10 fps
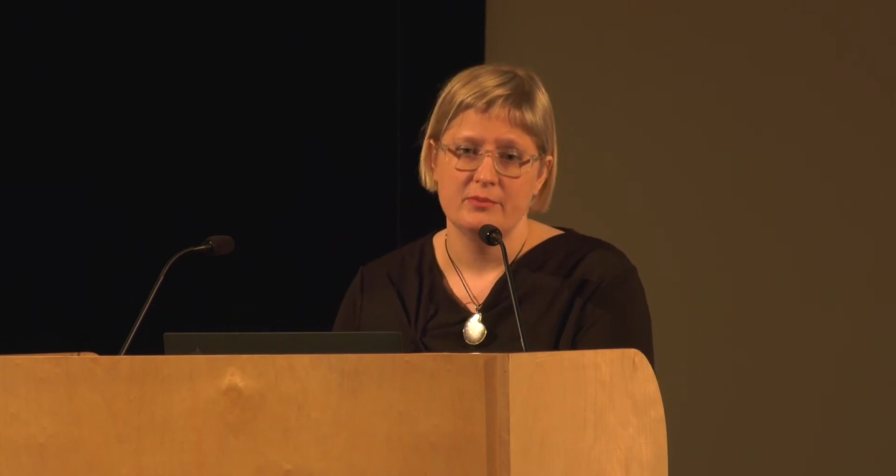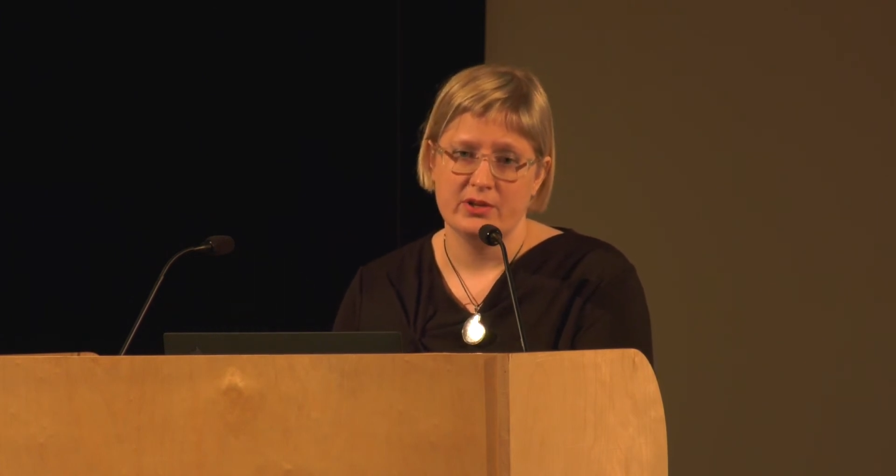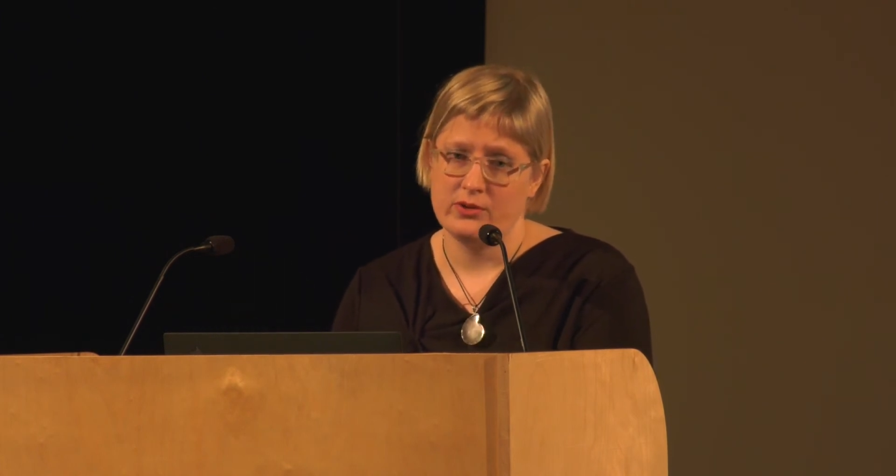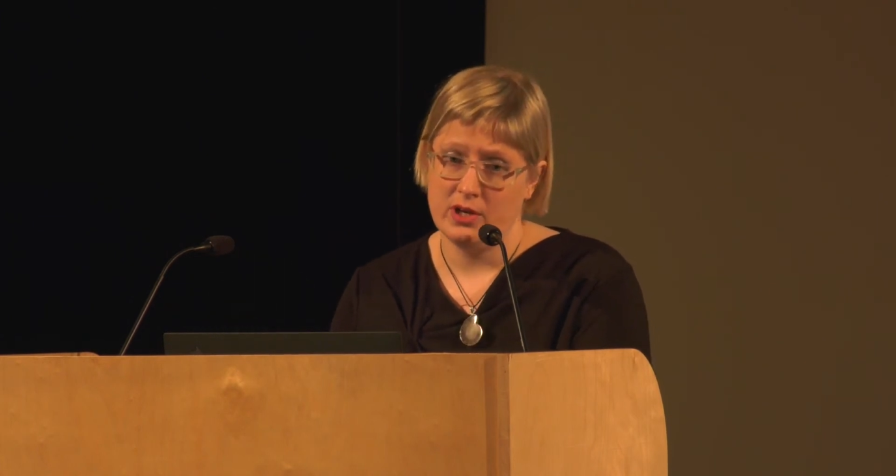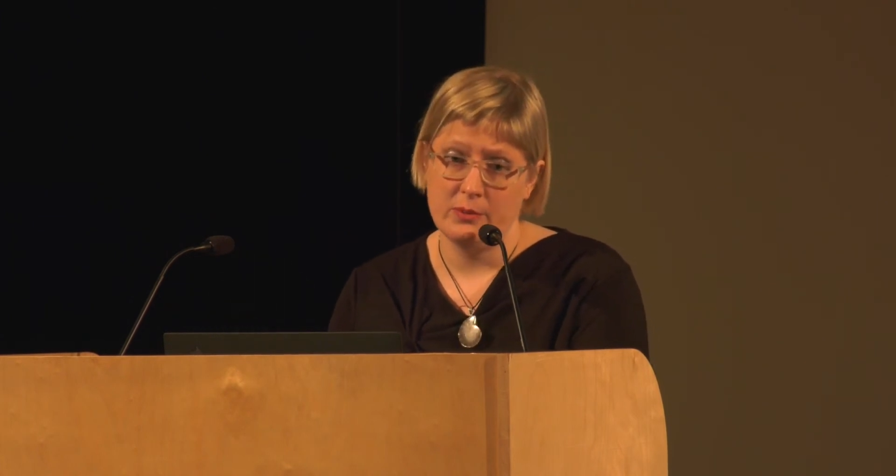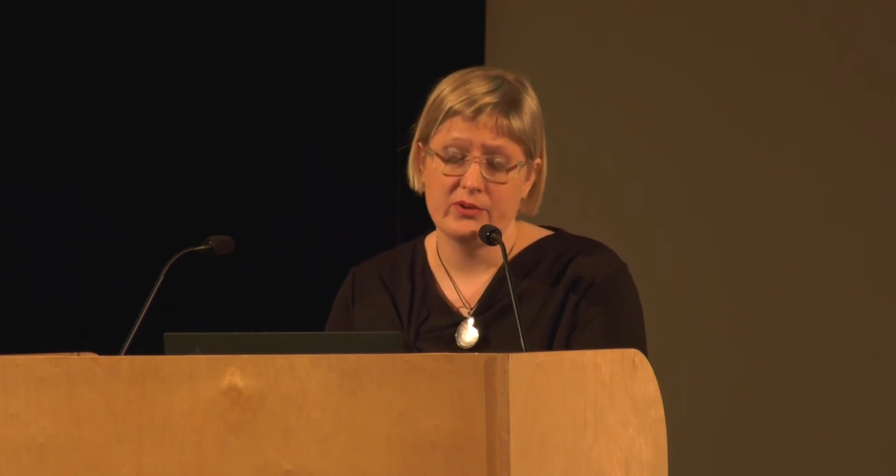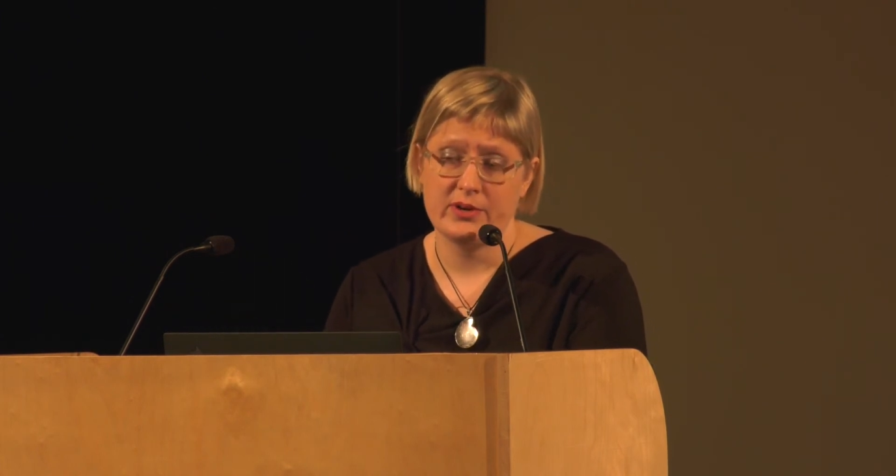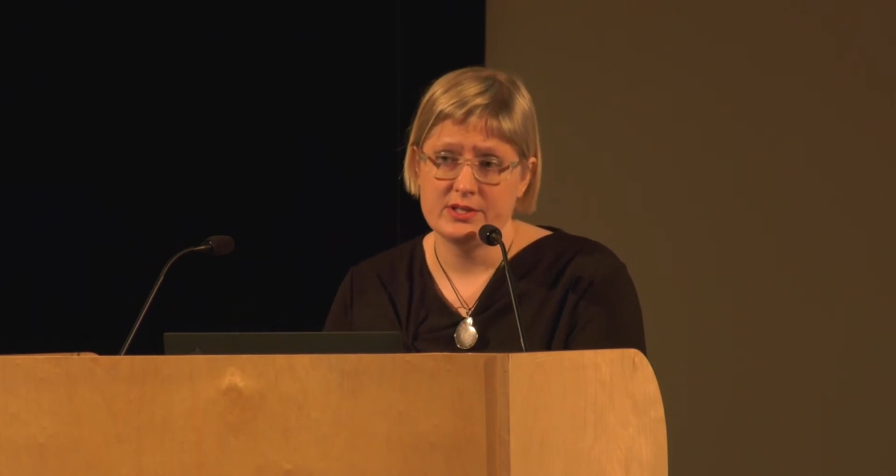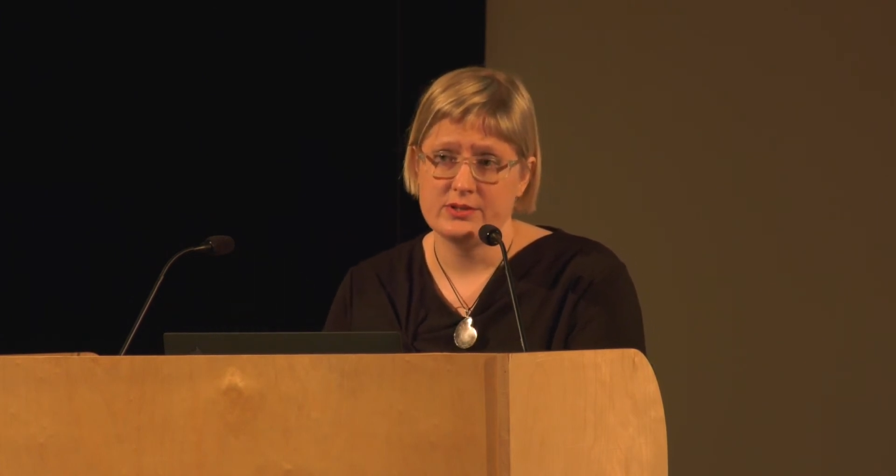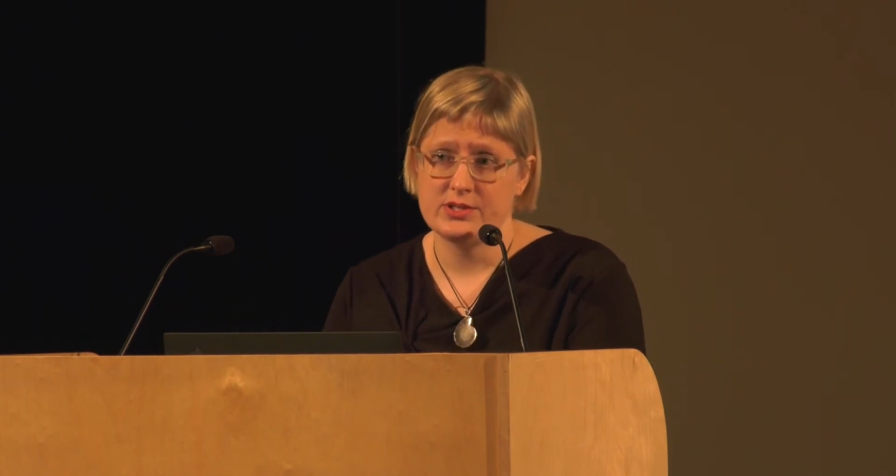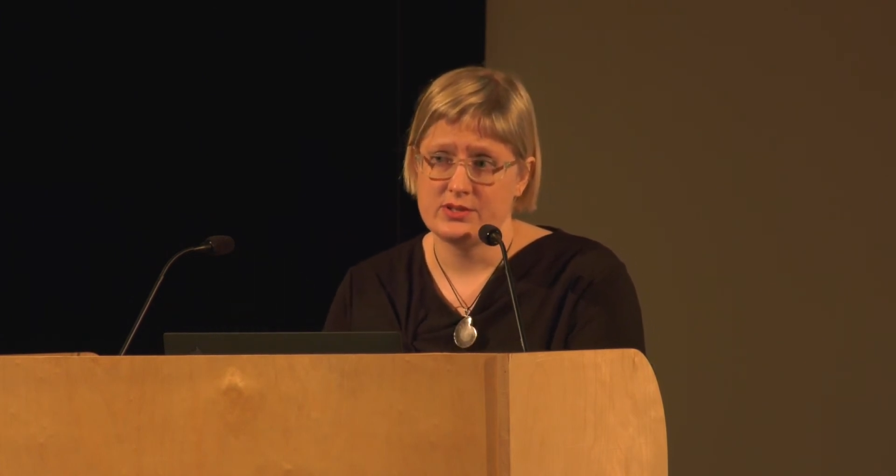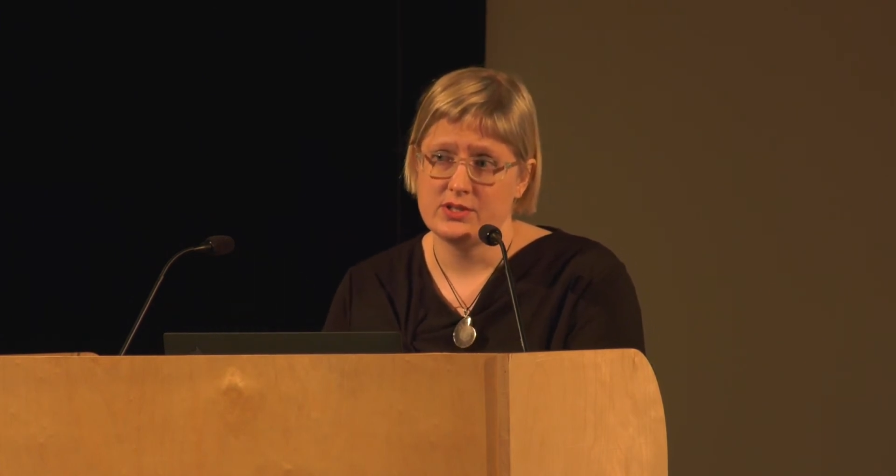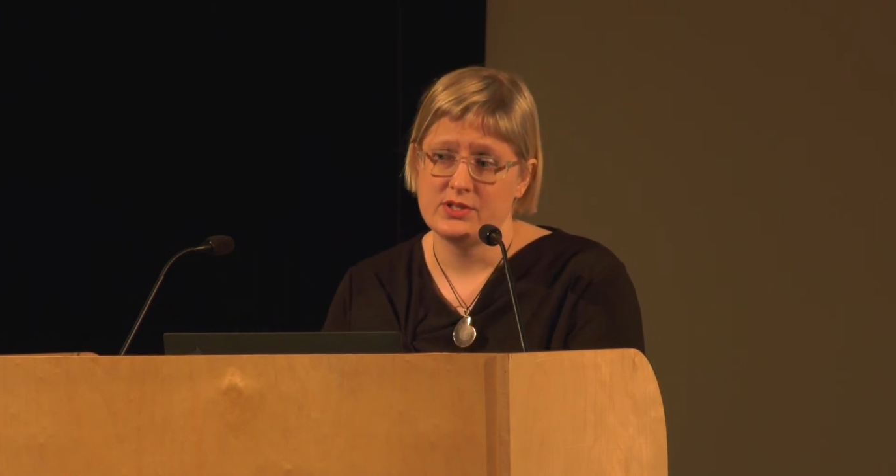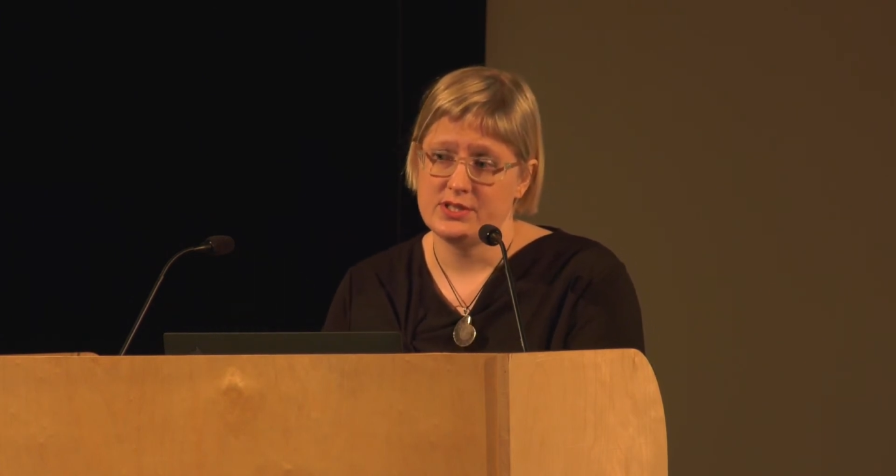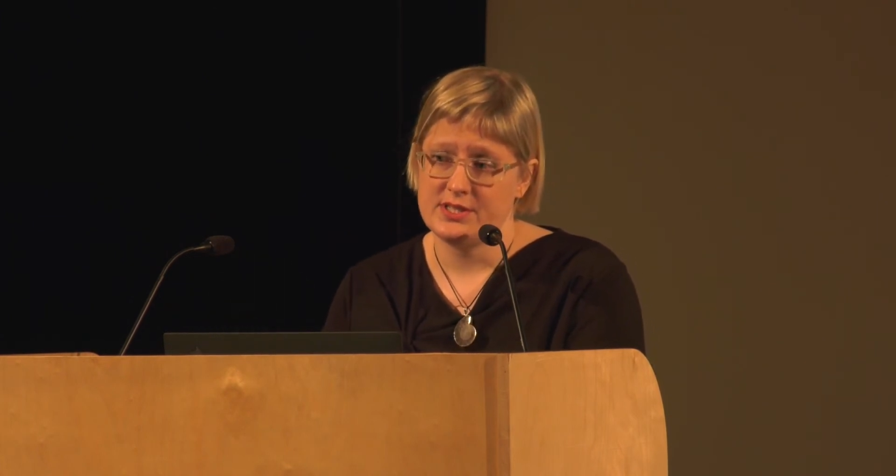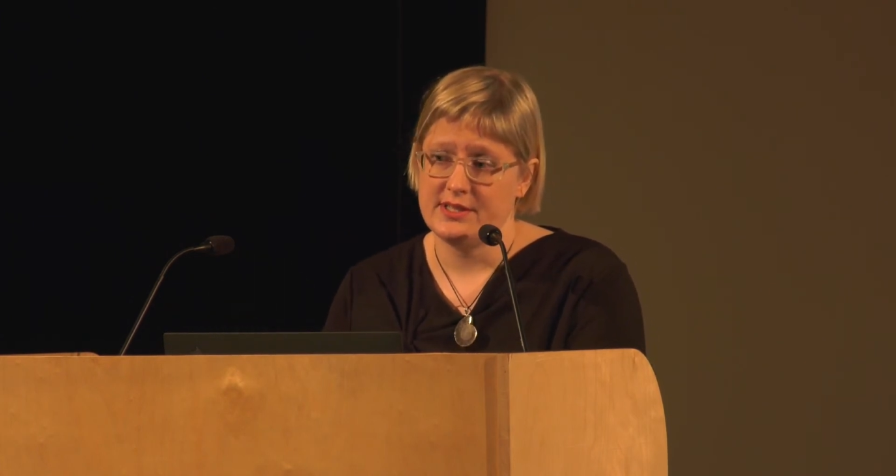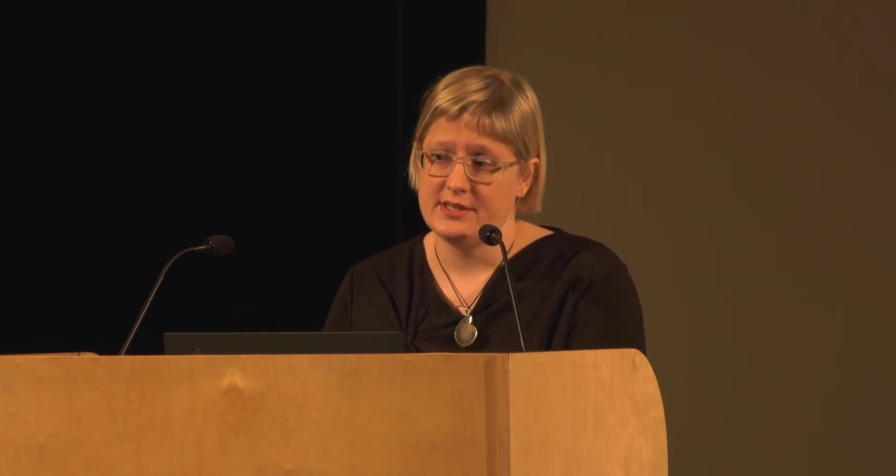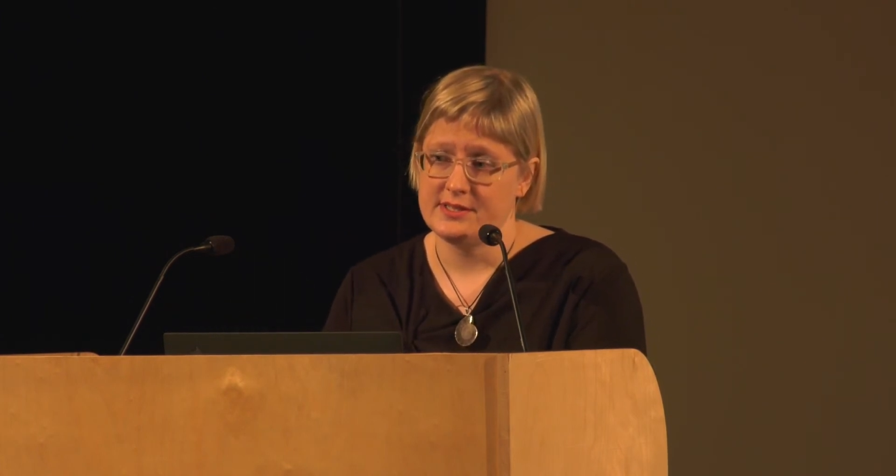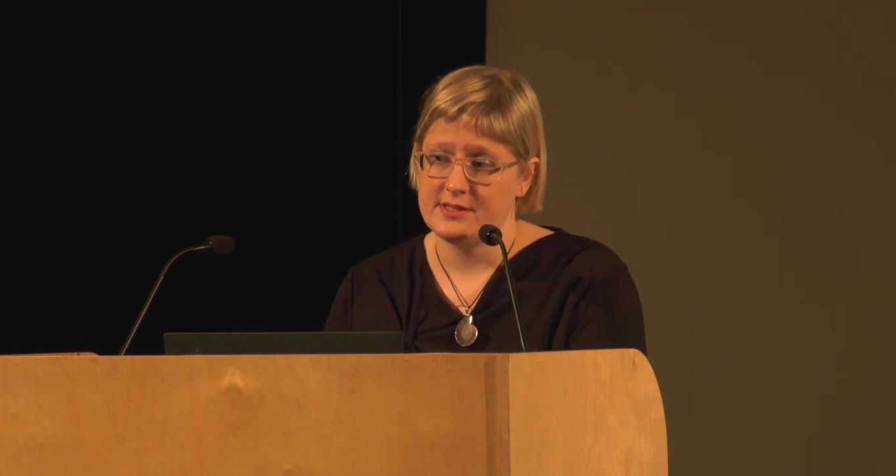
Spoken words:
but the collaboration strategy